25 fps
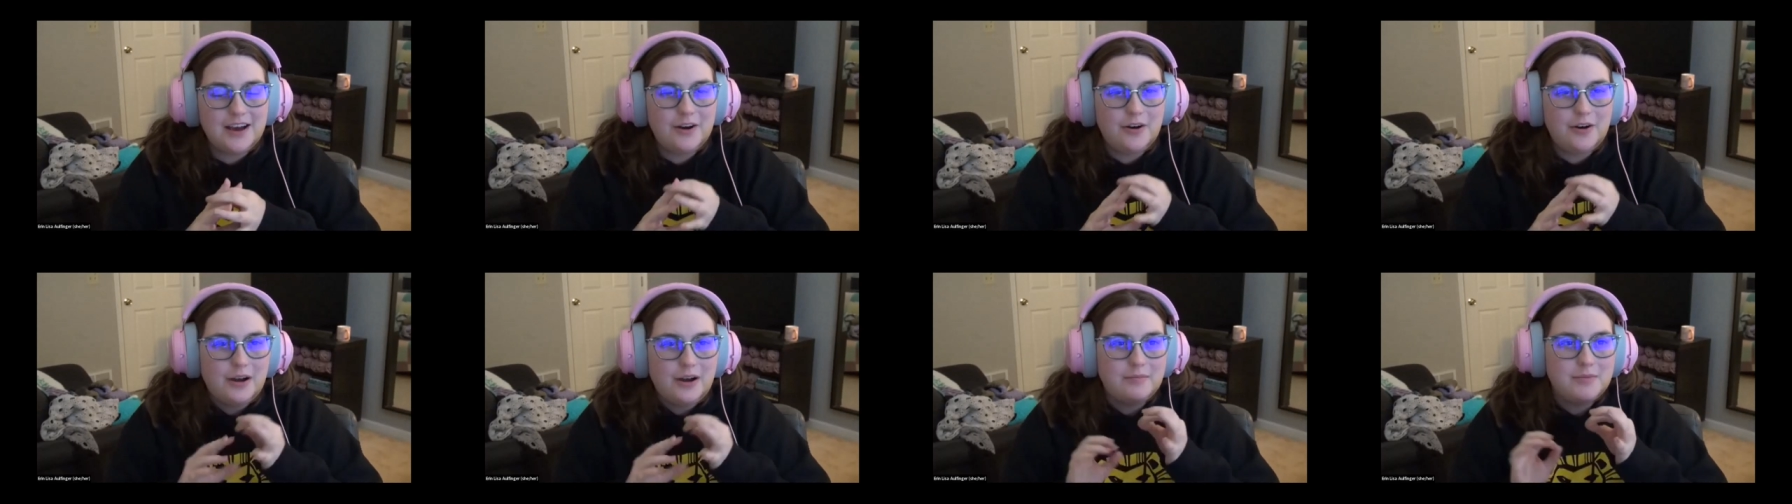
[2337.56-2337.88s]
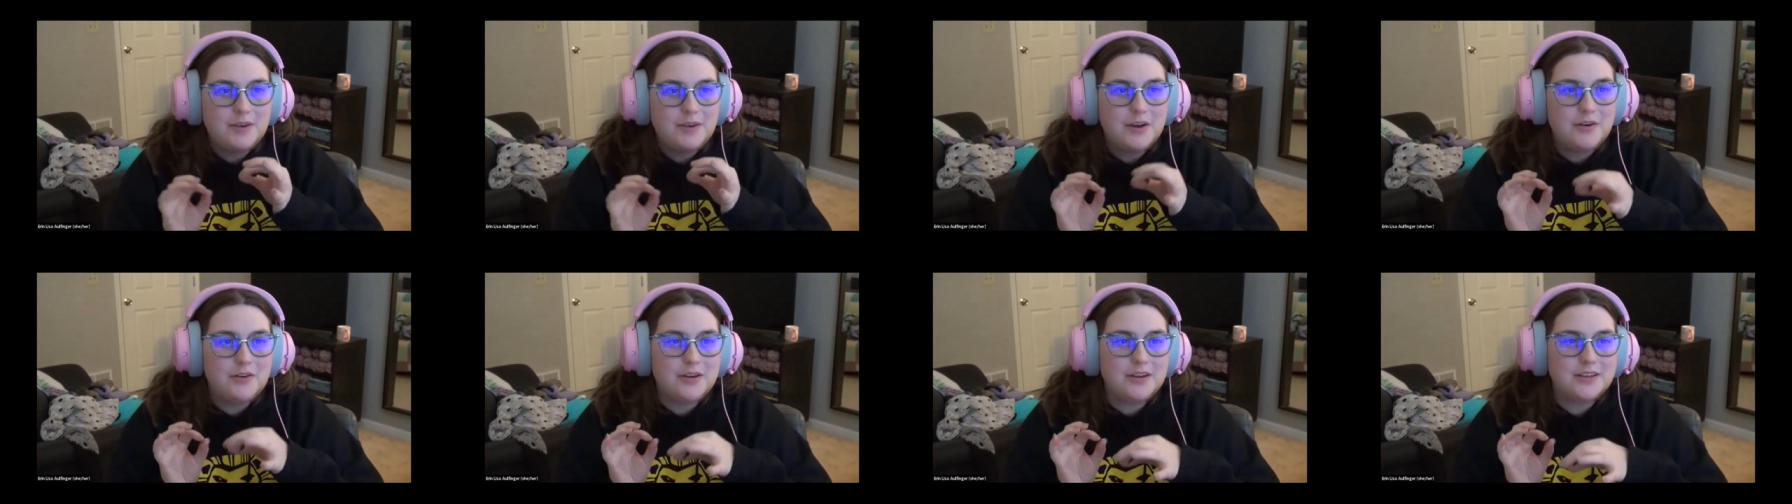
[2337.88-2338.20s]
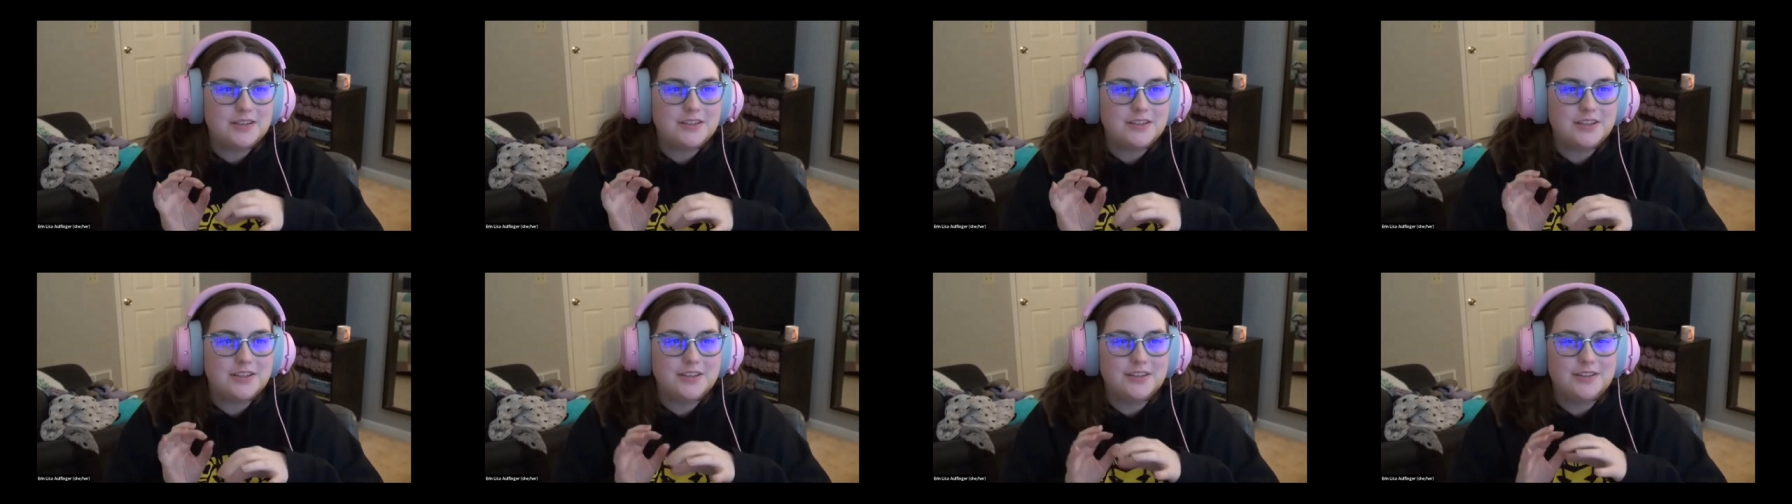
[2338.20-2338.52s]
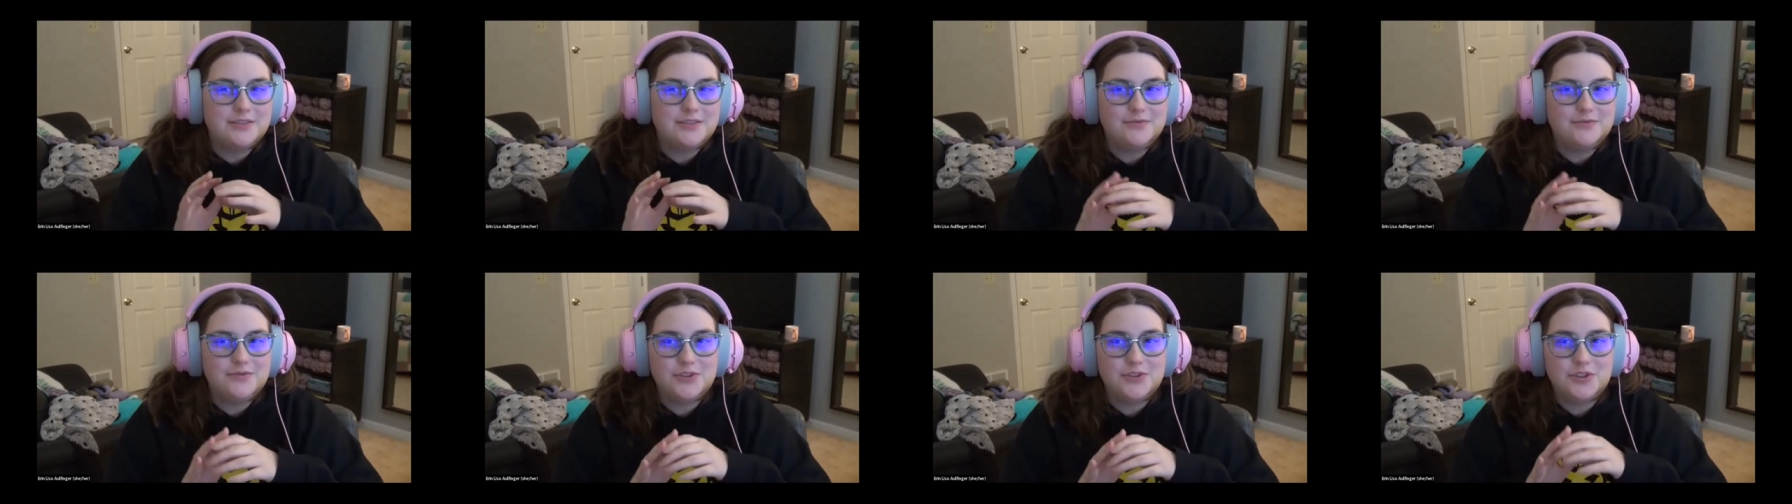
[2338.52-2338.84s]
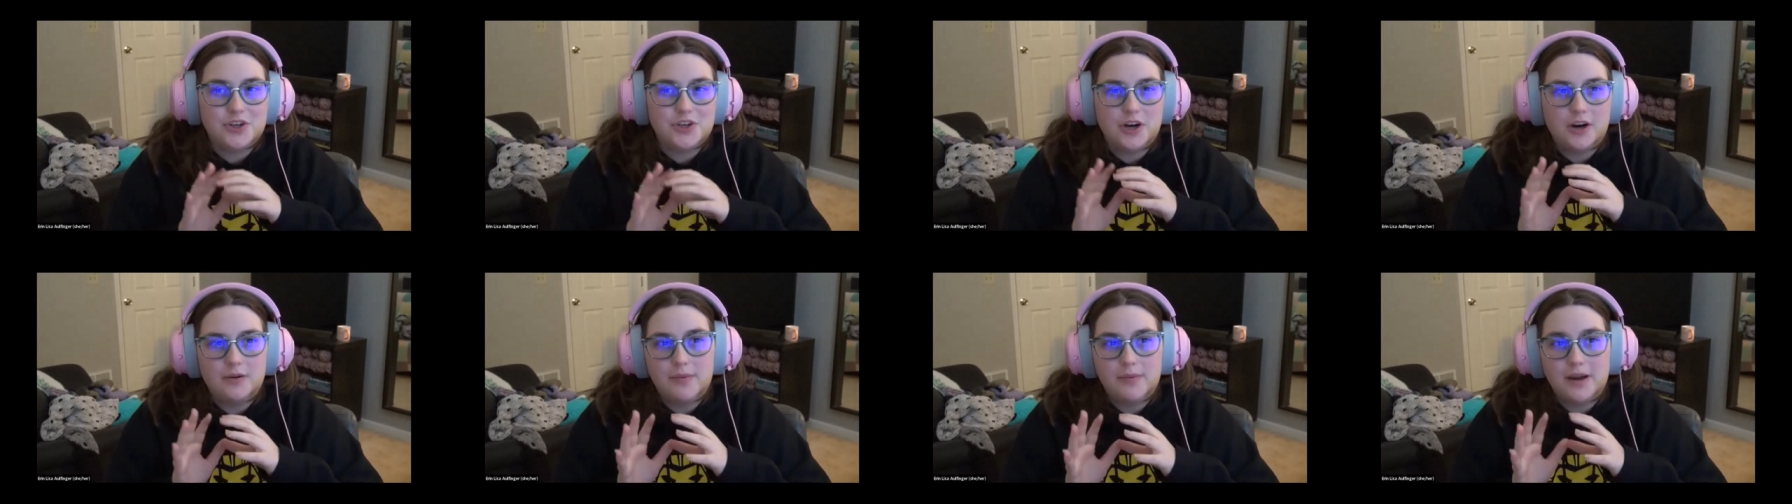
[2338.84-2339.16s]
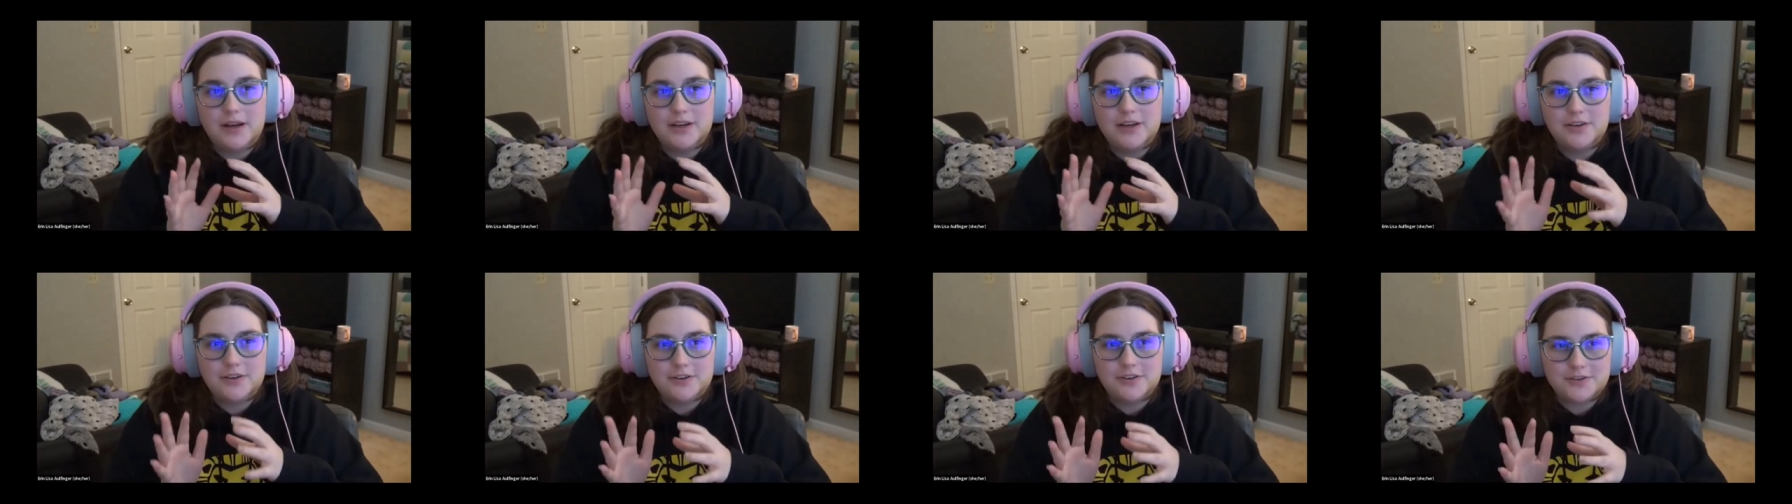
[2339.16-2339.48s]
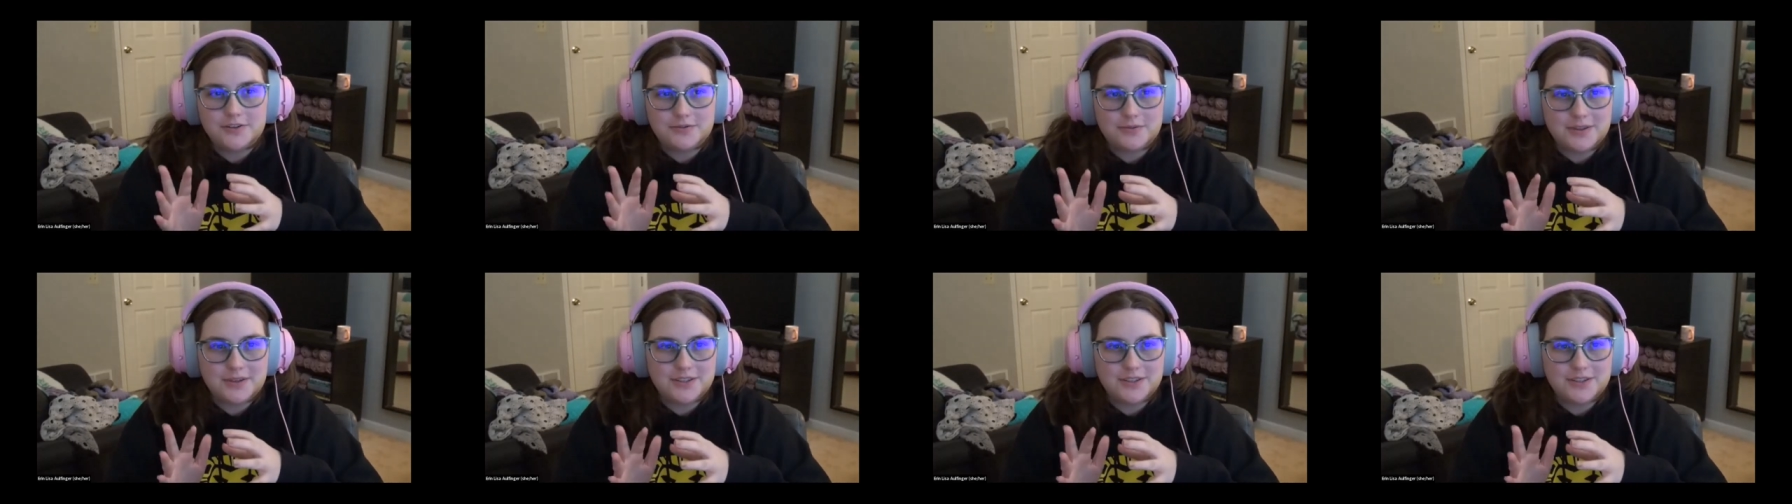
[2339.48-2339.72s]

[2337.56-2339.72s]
oh, I'm going to start my New Year's